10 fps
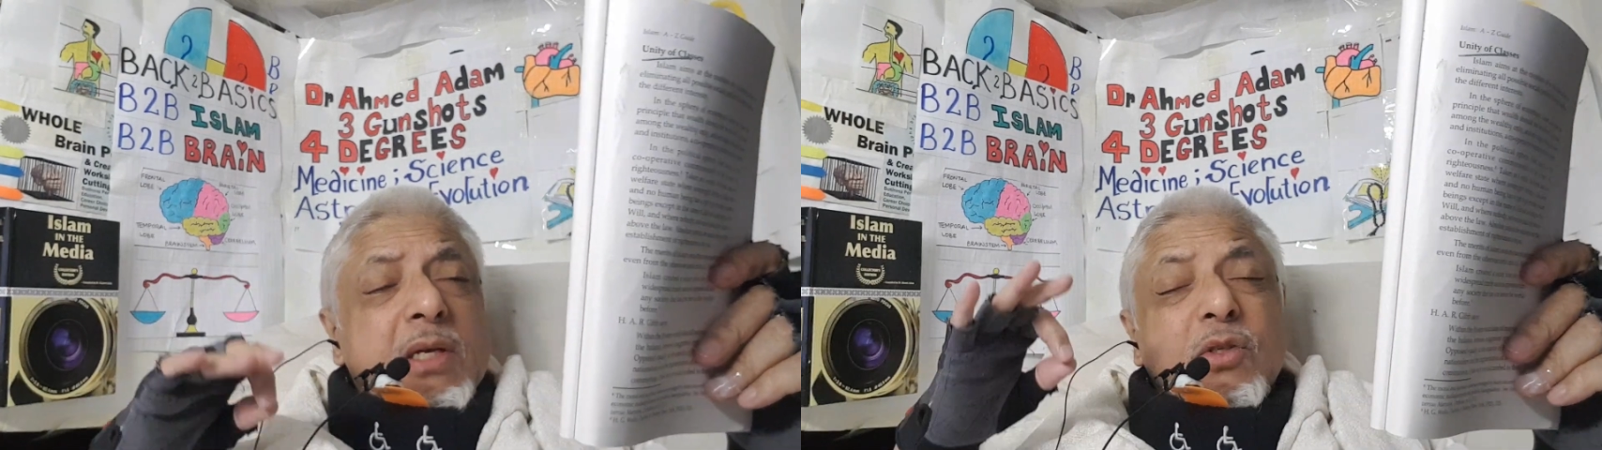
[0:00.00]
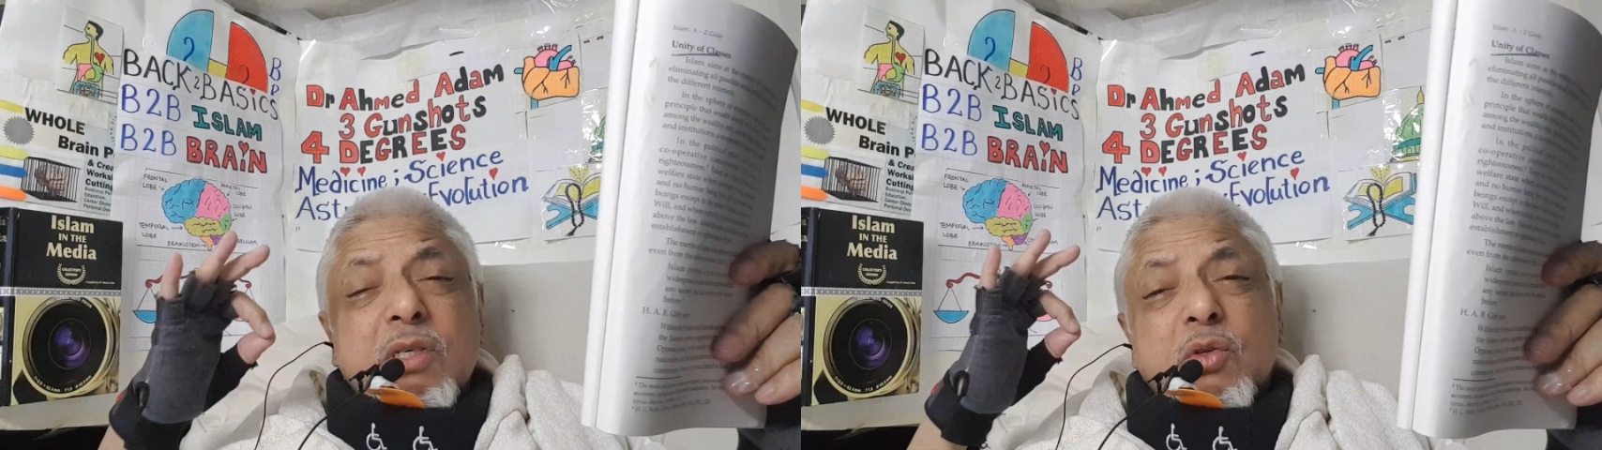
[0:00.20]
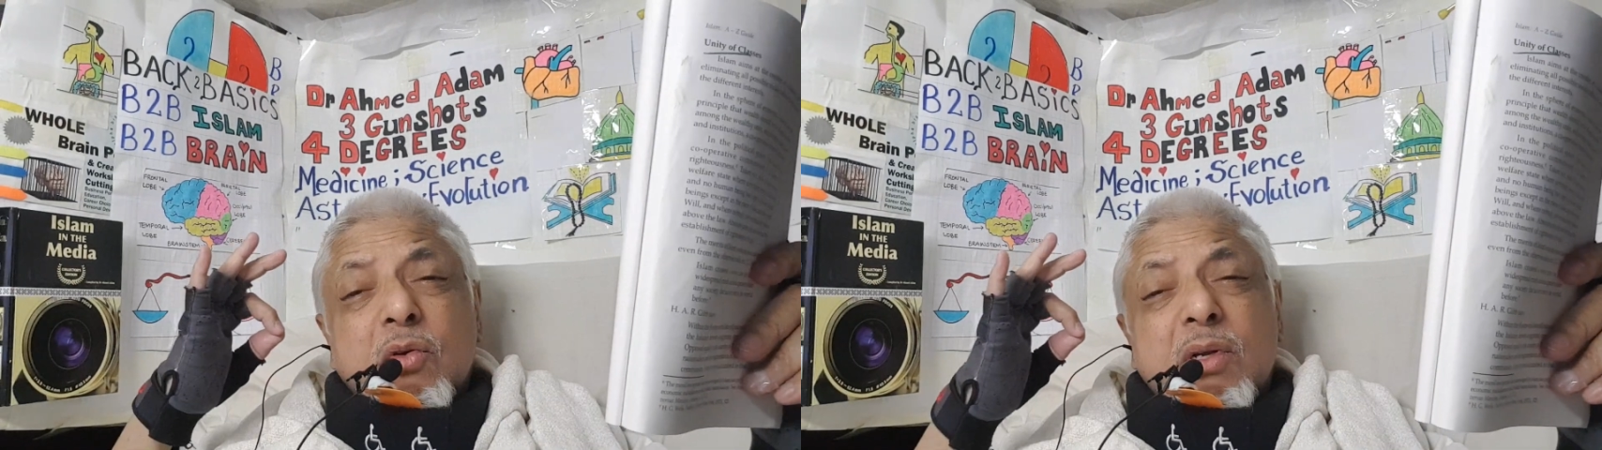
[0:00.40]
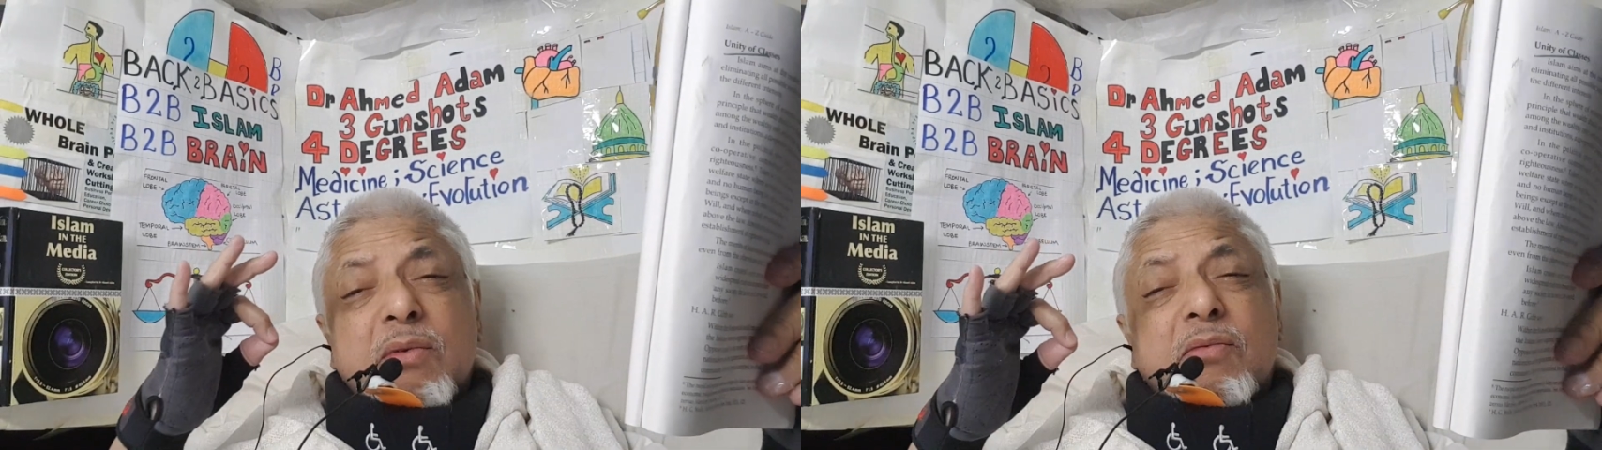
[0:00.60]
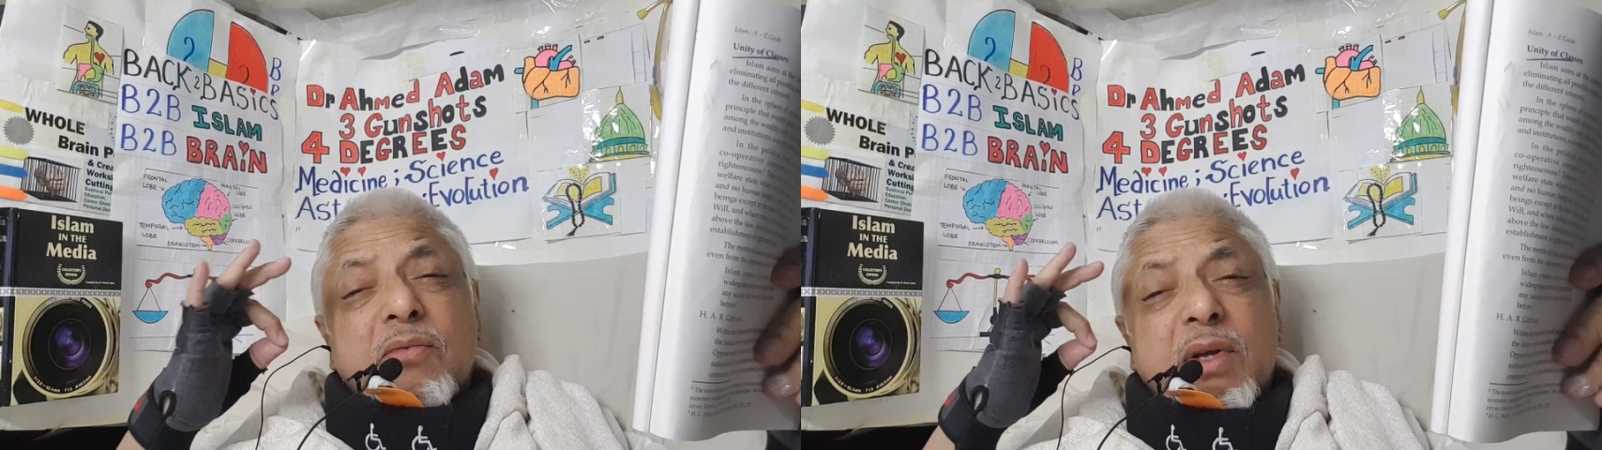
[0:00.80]
So he's talking on
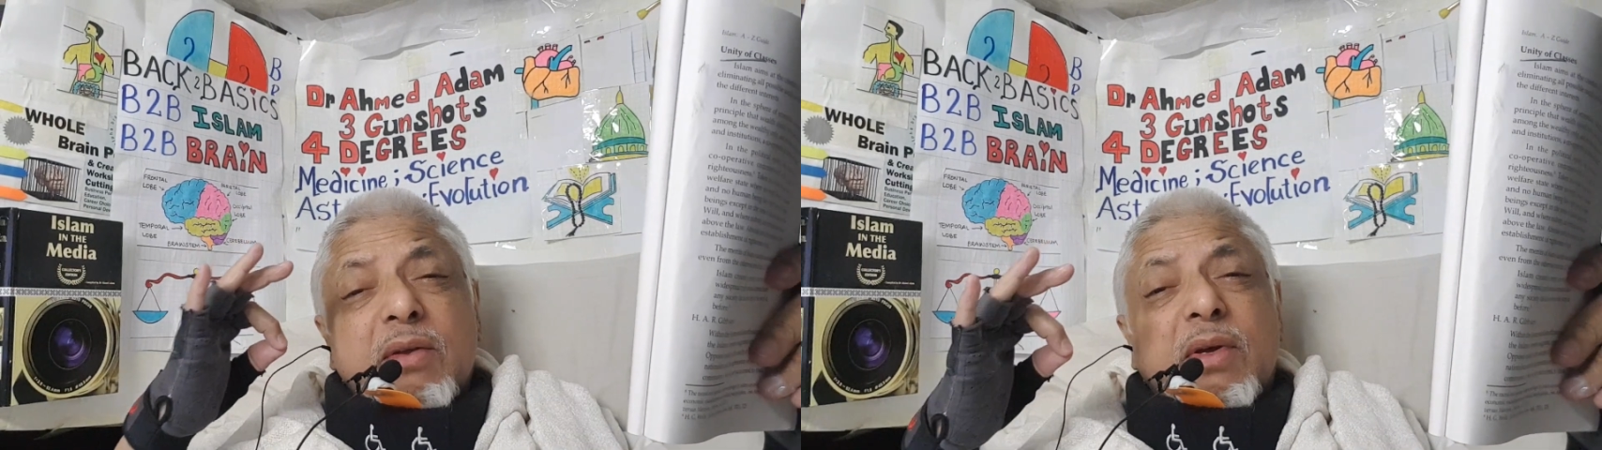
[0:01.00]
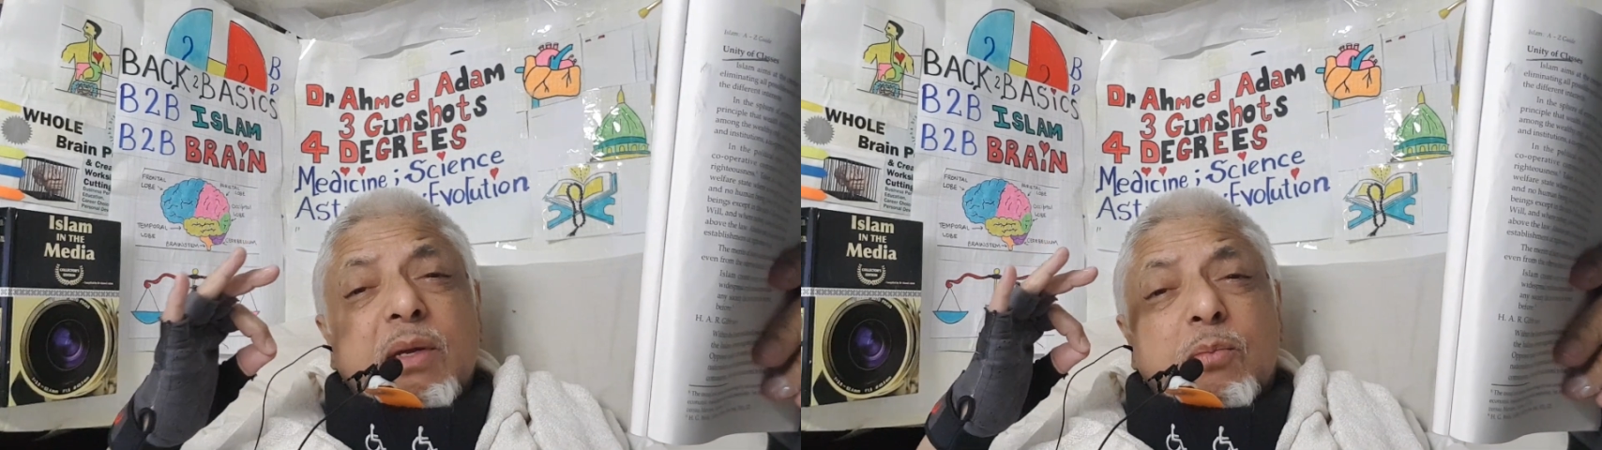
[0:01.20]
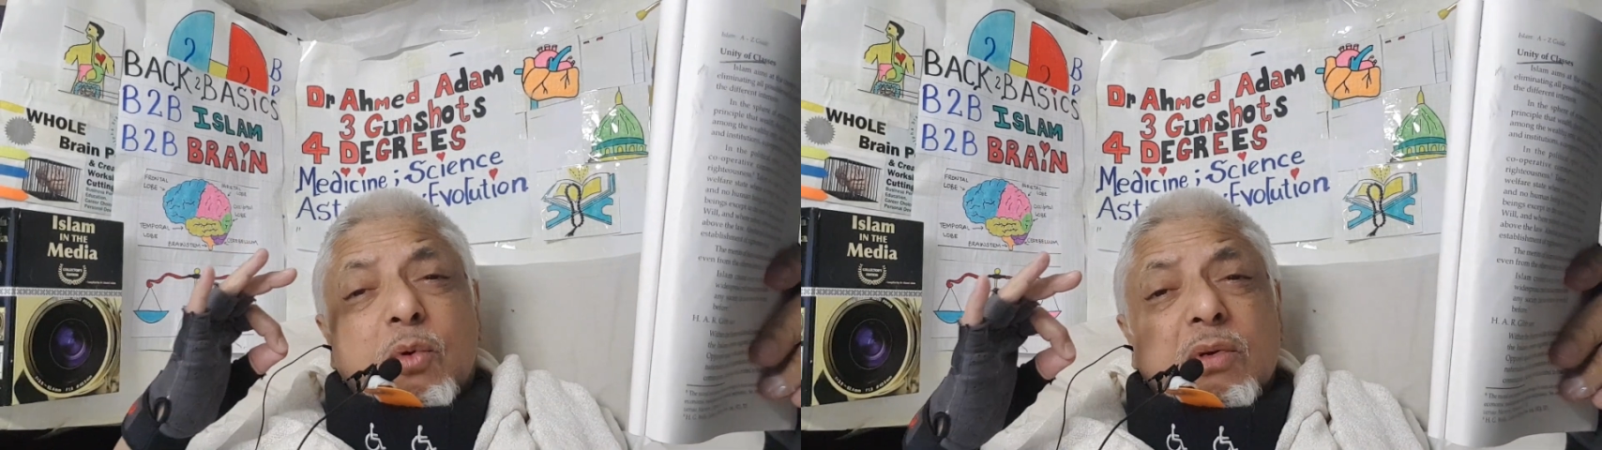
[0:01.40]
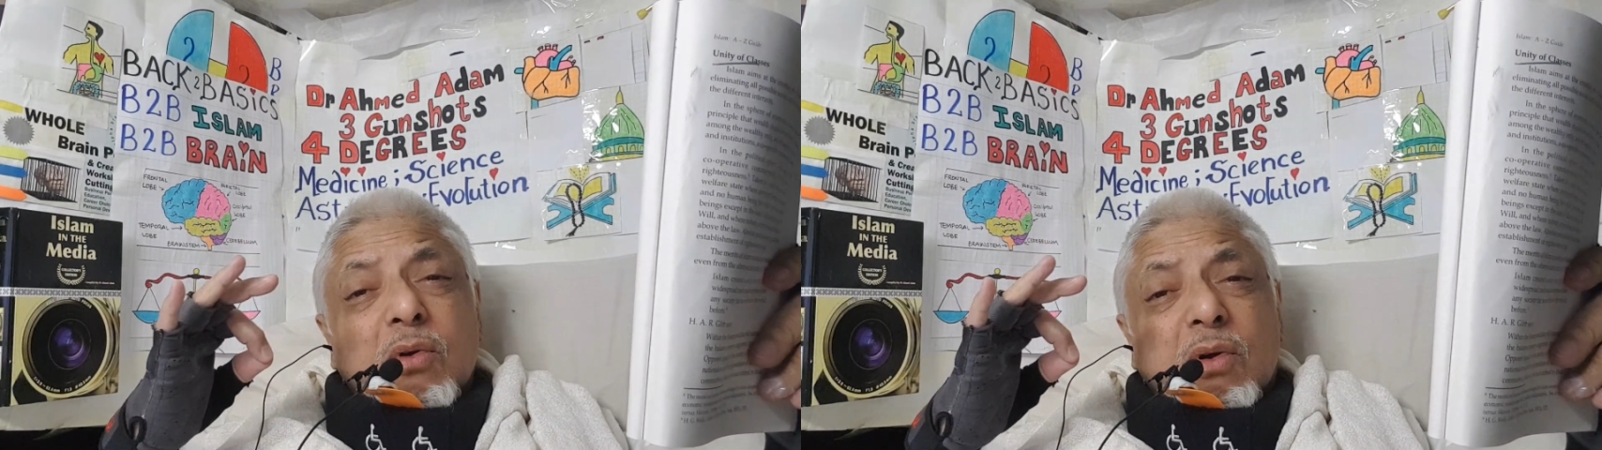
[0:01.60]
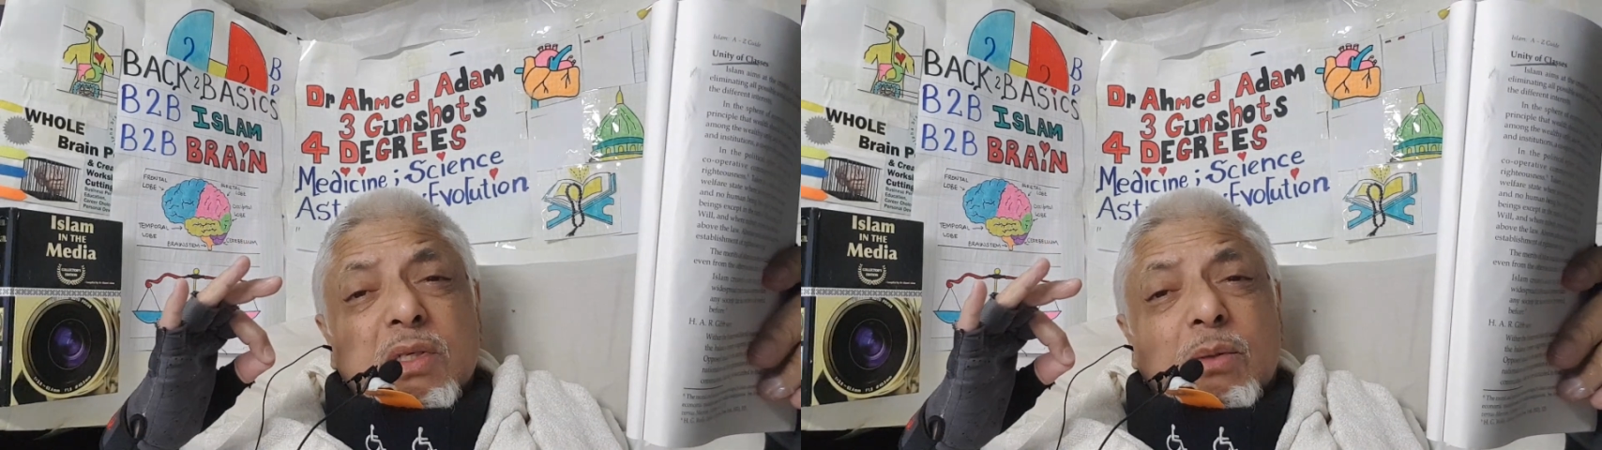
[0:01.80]
a very, very
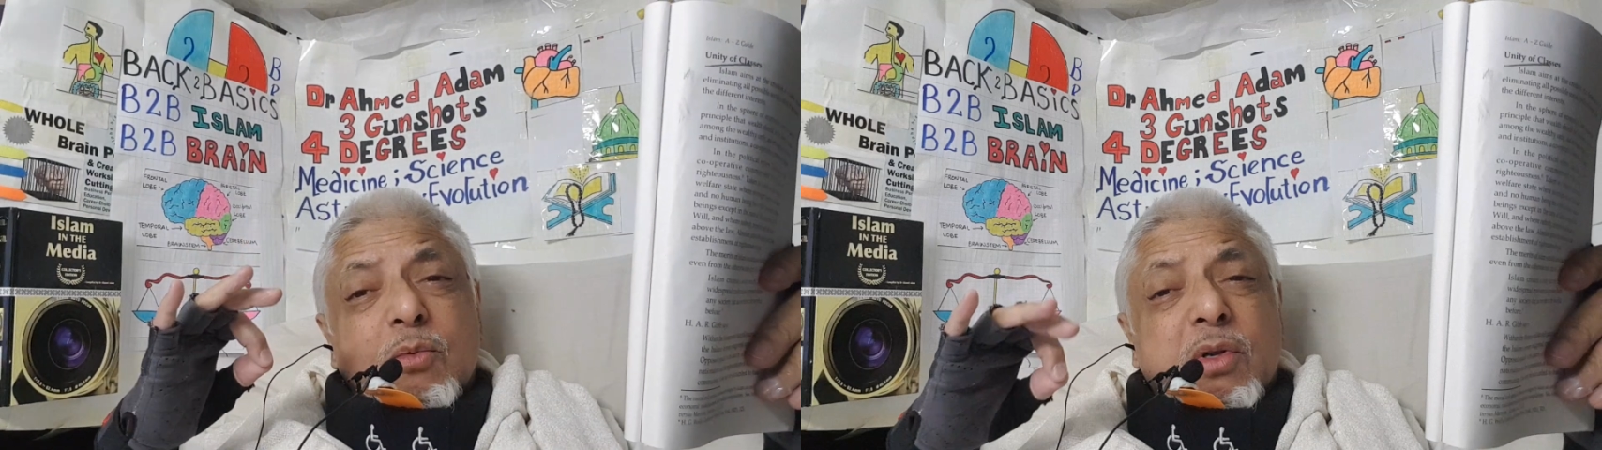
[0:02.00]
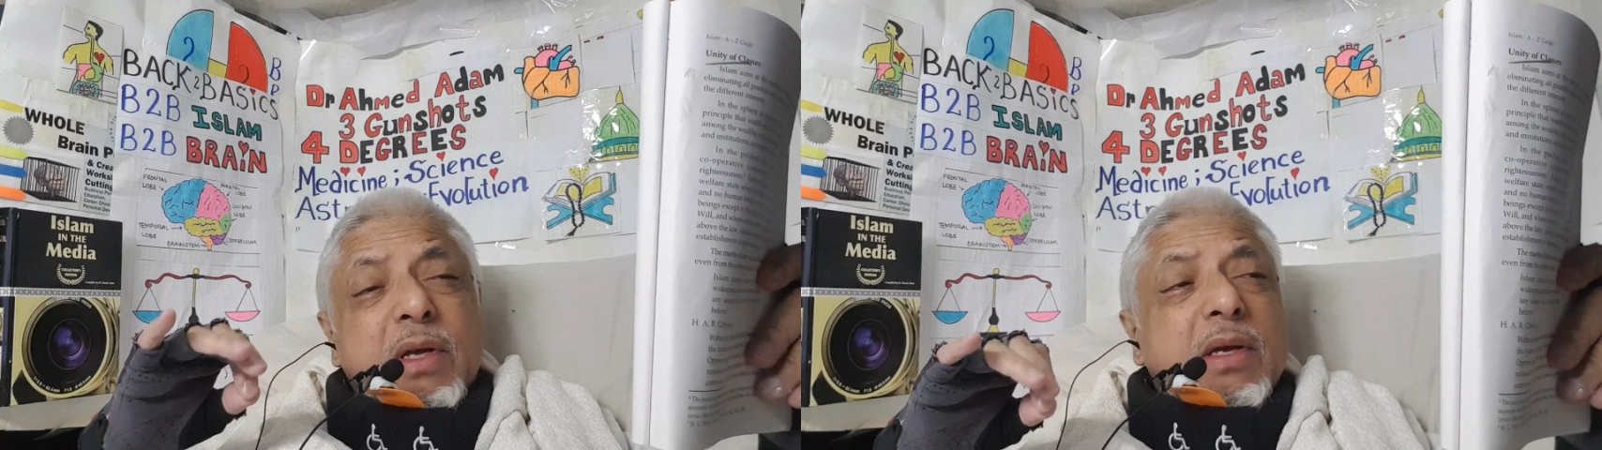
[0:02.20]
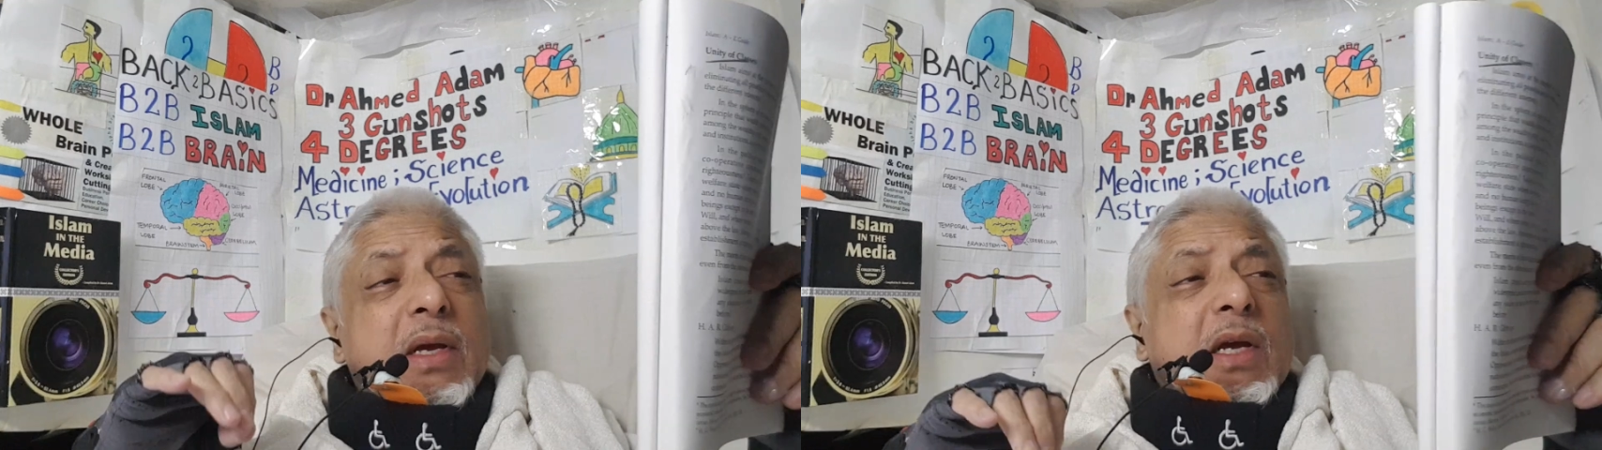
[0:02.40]
important concept today,